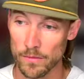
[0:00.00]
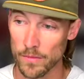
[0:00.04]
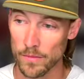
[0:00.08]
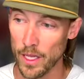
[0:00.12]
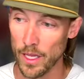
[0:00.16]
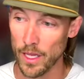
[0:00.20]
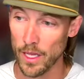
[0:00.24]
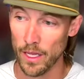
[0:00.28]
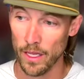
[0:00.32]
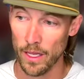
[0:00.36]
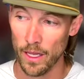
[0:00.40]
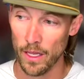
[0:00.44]

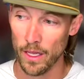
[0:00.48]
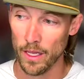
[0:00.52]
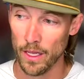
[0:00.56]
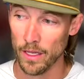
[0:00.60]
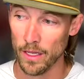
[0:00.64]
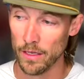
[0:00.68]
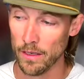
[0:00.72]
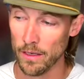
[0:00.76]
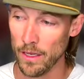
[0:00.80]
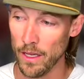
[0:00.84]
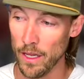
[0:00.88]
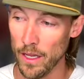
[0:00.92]

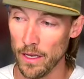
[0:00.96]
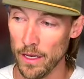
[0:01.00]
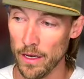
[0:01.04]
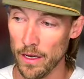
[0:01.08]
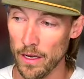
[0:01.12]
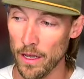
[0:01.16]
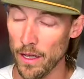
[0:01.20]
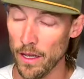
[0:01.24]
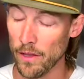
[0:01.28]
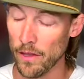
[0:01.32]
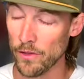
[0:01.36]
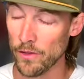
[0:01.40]
the
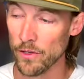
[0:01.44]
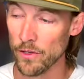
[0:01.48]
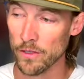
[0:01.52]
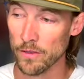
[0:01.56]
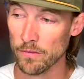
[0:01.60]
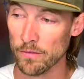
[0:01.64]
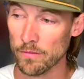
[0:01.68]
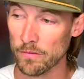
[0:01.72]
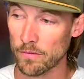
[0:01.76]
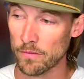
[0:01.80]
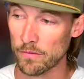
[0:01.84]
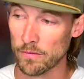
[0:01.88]
other
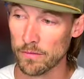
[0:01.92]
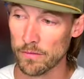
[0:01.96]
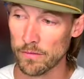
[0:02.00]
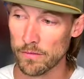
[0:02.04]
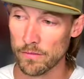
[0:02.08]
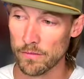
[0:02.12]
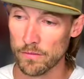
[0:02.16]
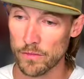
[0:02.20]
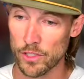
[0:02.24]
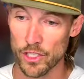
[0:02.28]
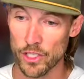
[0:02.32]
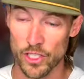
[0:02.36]

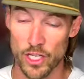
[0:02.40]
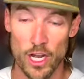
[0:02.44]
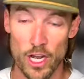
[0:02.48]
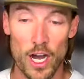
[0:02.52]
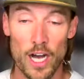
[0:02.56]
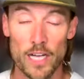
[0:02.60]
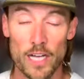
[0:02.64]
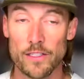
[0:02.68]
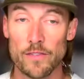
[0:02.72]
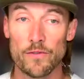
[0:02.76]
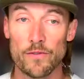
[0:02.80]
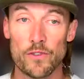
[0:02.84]
just
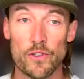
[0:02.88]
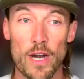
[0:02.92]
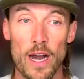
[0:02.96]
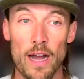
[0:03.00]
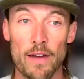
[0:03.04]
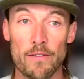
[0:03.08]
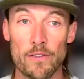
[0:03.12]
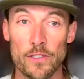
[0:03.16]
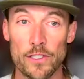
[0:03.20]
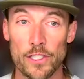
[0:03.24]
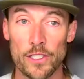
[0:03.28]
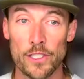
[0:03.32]
costs of
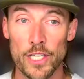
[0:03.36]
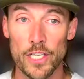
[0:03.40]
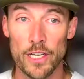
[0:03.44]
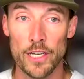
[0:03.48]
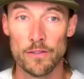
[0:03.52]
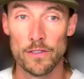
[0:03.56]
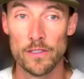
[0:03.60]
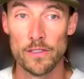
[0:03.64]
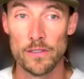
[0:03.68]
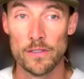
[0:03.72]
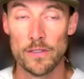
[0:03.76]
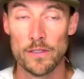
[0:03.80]
travel in
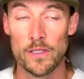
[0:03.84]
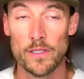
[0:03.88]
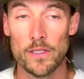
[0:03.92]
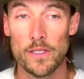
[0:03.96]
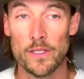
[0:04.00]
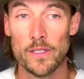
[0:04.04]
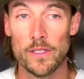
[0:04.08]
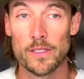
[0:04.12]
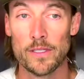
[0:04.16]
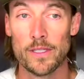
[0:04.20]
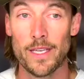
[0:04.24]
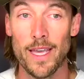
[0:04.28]
general,
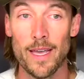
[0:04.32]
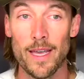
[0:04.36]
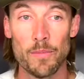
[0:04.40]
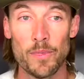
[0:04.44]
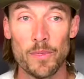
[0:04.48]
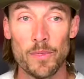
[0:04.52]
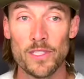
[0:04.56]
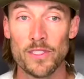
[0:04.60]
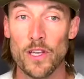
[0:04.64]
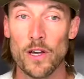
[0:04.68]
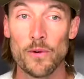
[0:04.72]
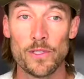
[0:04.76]

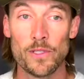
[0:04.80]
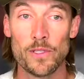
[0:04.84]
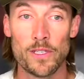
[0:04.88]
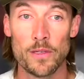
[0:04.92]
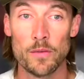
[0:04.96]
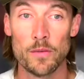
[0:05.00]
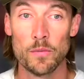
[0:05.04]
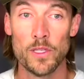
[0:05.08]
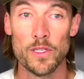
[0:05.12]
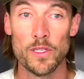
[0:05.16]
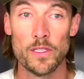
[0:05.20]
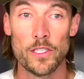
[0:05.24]
camping is always going
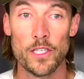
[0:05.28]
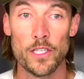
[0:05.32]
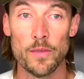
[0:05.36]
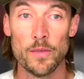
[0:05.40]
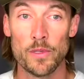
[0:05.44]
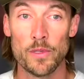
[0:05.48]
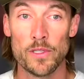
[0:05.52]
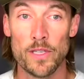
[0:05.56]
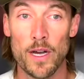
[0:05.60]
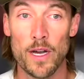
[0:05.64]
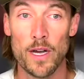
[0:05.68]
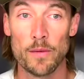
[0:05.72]
to be the
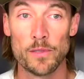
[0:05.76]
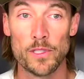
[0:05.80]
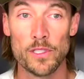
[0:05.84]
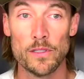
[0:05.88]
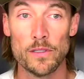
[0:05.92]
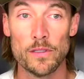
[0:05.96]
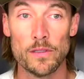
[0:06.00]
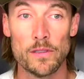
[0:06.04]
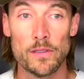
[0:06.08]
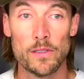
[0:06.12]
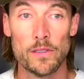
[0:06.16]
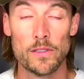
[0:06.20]
cheapest
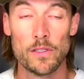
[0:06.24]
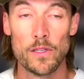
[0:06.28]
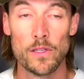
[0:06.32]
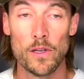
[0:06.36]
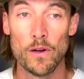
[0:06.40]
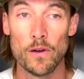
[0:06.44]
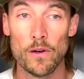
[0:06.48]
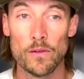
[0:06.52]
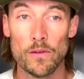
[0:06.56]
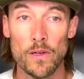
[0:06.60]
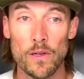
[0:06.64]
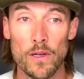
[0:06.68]
option.
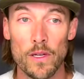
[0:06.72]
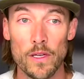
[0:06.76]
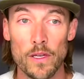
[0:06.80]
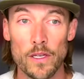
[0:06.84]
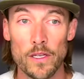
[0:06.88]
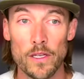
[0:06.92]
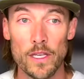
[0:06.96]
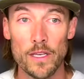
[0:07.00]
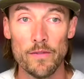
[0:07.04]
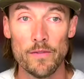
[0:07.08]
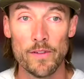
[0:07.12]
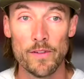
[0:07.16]
So
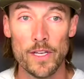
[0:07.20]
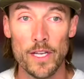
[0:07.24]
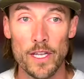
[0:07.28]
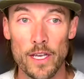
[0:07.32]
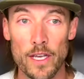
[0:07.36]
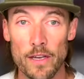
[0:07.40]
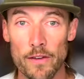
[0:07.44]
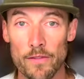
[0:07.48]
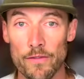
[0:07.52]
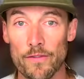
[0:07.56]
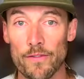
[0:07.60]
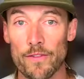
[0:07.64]
even
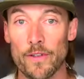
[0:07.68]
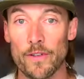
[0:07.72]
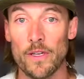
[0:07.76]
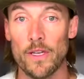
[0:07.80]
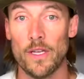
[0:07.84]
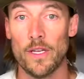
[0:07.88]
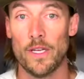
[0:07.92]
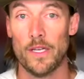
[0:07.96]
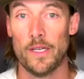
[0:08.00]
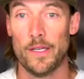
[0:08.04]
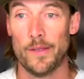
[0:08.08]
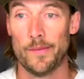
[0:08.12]
if
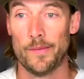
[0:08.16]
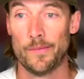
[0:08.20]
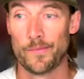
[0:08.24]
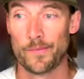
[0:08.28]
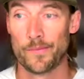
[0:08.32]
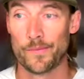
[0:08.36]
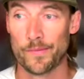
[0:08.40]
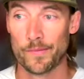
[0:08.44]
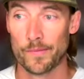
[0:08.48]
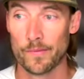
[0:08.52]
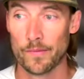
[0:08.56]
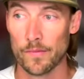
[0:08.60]

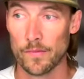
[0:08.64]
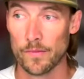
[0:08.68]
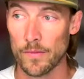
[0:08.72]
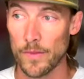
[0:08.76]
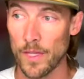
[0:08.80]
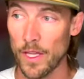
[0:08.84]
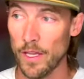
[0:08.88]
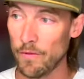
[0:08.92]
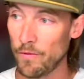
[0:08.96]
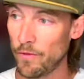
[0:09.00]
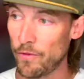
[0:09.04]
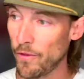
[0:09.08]

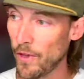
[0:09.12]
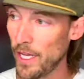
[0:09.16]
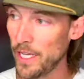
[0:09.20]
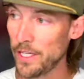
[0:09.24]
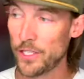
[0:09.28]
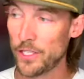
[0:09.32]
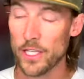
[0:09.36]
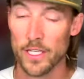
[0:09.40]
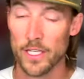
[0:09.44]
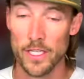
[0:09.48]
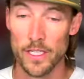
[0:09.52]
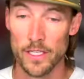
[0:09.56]

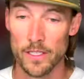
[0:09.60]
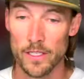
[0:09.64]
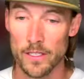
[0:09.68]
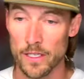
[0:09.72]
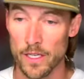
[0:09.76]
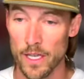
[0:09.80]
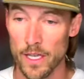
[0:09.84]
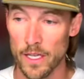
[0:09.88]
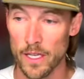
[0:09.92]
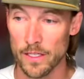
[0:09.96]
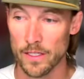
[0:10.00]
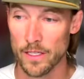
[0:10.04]
inflation is
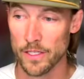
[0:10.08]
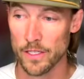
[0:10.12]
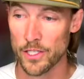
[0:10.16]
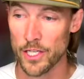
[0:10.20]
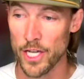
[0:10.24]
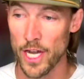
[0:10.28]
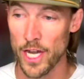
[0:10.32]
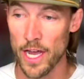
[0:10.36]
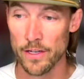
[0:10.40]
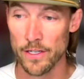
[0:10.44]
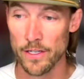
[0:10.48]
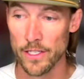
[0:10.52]
a
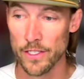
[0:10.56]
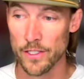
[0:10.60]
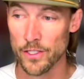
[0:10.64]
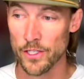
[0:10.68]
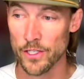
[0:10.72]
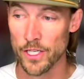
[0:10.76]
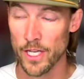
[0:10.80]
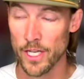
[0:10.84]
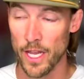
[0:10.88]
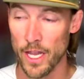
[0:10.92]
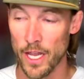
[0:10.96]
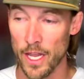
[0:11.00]

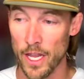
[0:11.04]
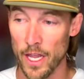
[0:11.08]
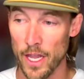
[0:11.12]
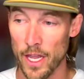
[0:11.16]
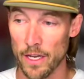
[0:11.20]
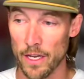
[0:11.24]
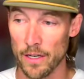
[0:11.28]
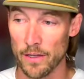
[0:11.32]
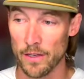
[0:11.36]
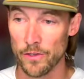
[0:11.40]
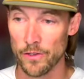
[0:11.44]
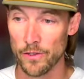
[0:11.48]
challenge
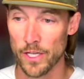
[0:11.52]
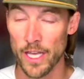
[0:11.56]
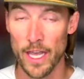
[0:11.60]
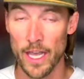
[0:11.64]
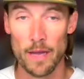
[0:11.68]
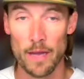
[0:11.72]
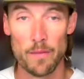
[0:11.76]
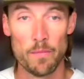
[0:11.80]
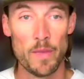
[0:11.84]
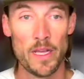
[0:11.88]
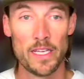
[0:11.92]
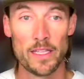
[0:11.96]
and you
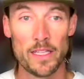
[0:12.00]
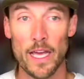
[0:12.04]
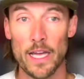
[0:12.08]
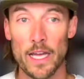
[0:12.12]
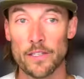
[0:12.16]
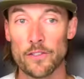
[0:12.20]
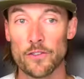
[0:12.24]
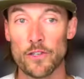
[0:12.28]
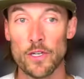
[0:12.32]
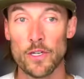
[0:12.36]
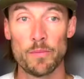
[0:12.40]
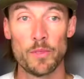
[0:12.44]
can't make that
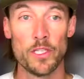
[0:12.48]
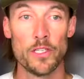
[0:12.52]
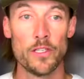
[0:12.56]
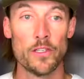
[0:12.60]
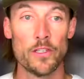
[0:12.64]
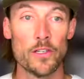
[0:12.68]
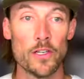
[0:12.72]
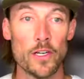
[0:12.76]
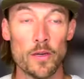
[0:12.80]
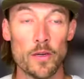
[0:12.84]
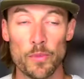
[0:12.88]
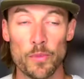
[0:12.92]
trip to
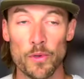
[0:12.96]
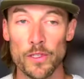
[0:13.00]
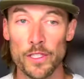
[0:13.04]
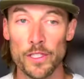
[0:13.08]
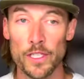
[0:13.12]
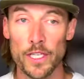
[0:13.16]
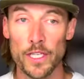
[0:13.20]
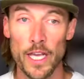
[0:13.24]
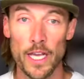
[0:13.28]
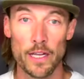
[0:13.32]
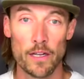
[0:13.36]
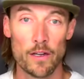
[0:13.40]
Europe or you
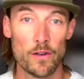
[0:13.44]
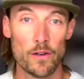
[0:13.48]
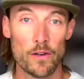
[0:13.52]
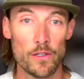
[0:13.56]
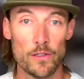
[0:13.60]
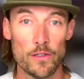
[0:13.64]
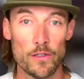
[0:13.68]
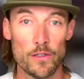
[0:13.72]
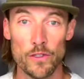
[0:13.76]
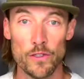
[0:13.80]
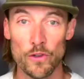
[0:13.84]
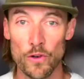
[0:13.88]
can't go to
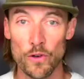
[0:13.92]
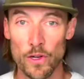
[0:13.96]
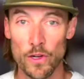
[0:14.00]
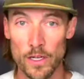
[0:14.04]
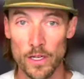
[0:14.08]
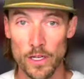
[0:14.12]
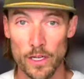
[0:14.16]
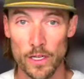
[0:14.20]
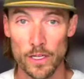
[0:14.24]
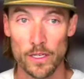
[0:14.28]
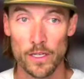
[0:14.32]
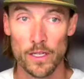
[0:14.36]
New
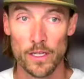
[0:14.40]
York,